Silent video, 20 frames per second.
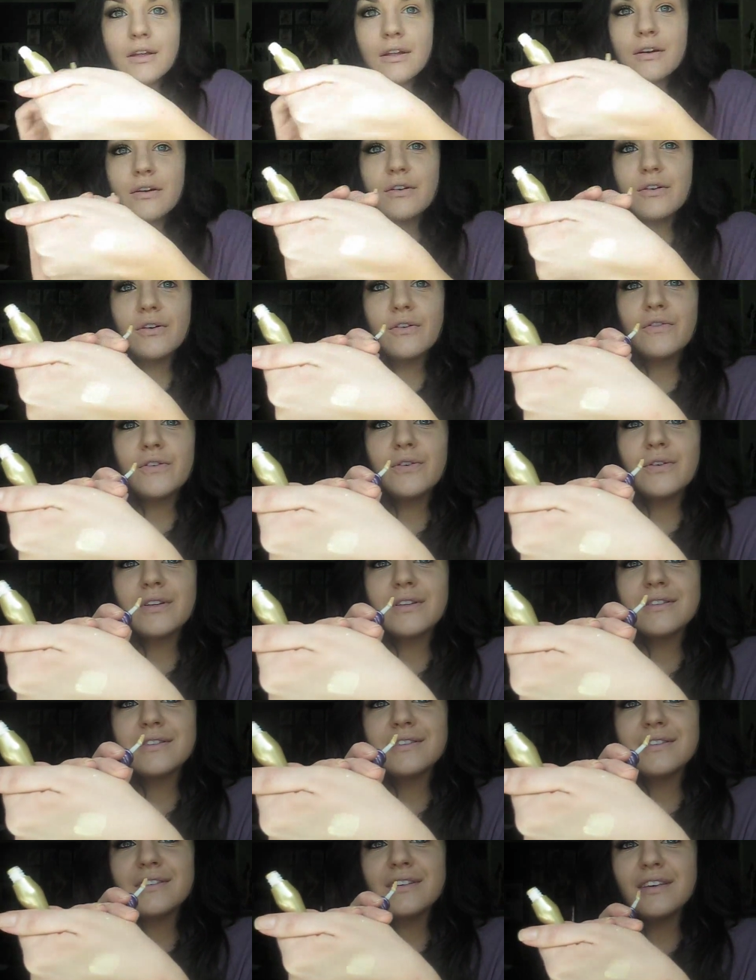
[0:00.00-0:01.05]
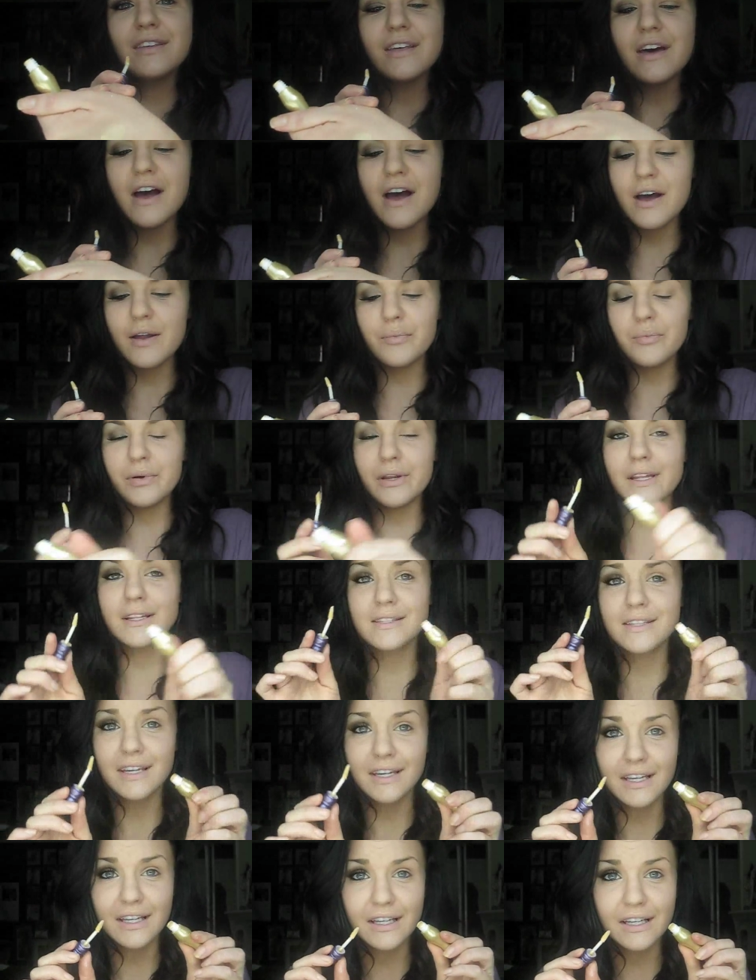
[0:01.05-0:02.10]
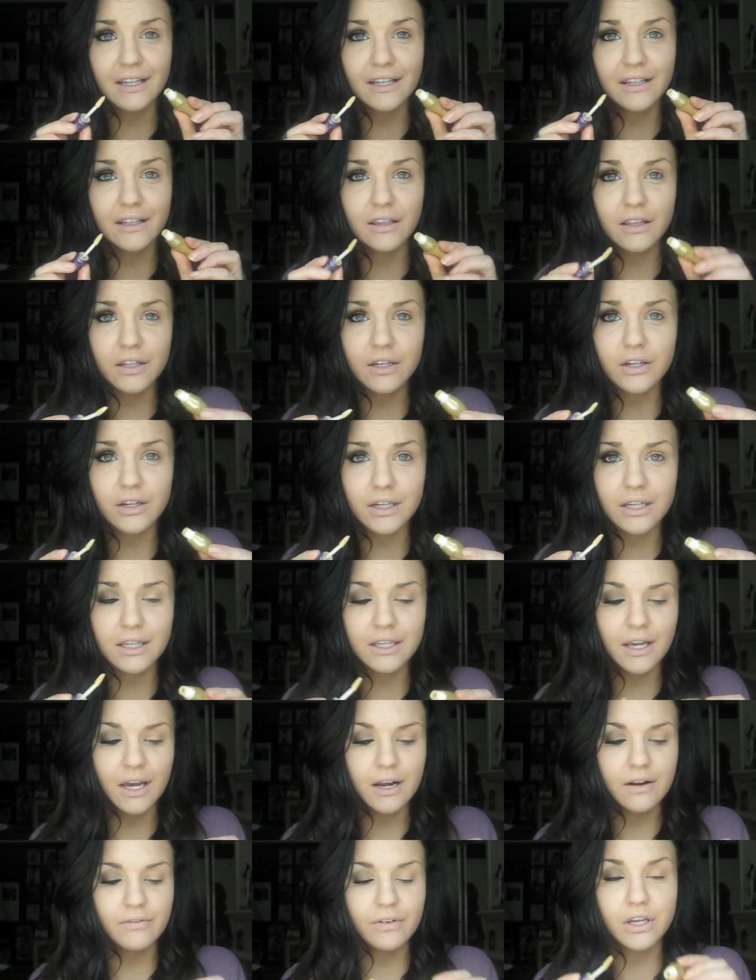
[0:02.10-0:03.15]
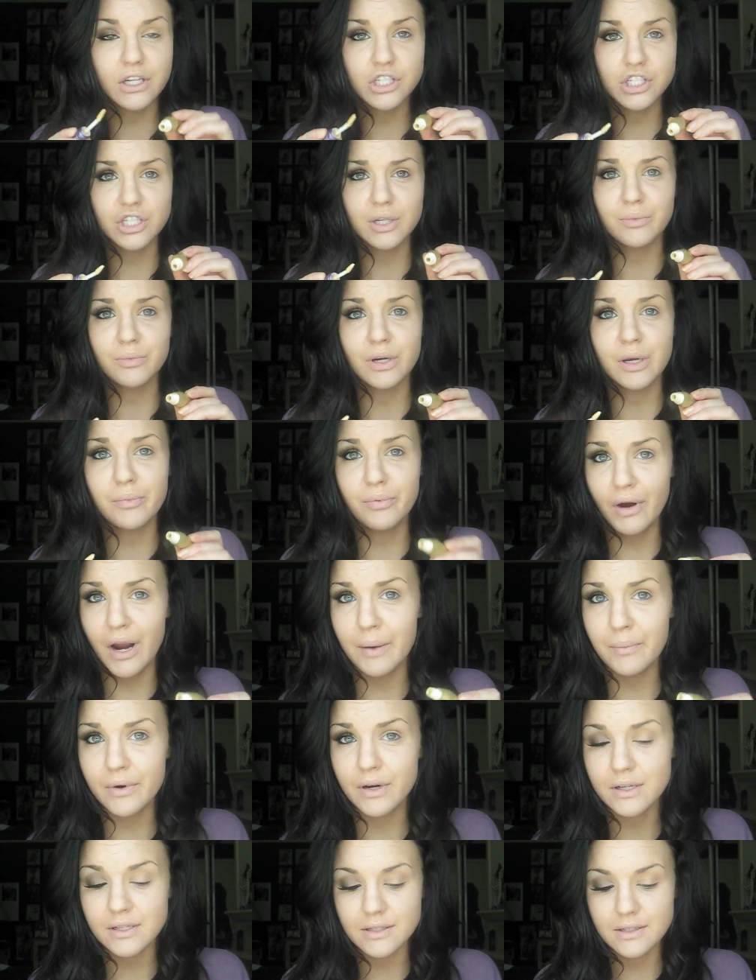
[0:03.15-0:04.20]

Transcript: I don't know if you can see that, but it's like a glittery, kind of like shimmery primer.